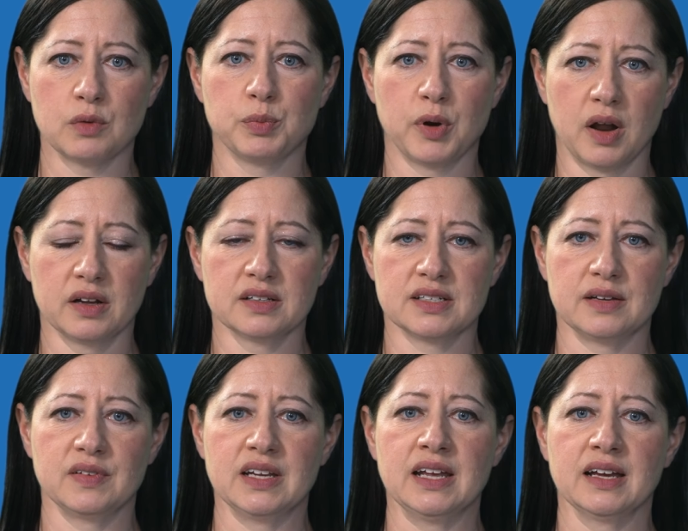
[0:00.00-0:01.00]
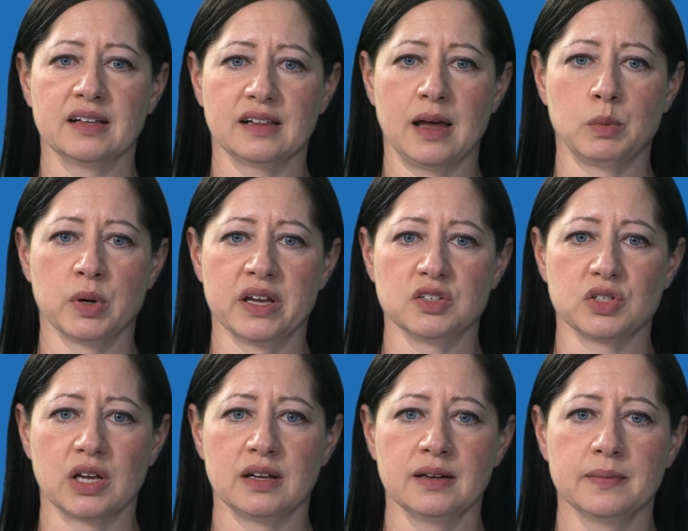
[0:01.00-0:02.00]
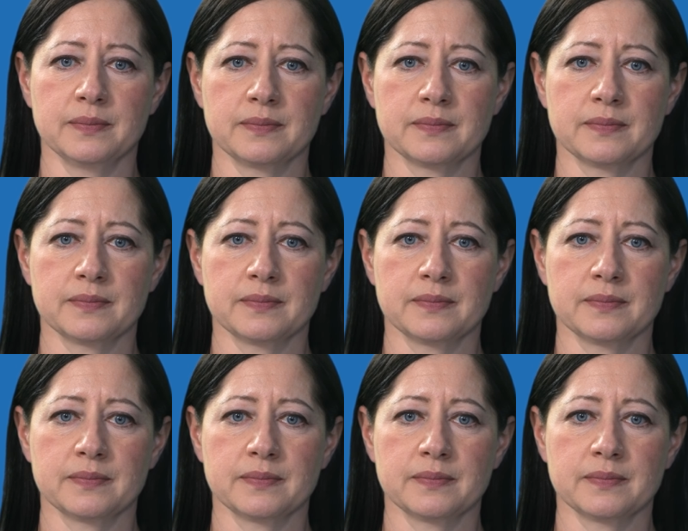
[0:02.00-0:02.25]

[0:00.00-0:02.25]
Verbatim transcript: of productivity and collaboration.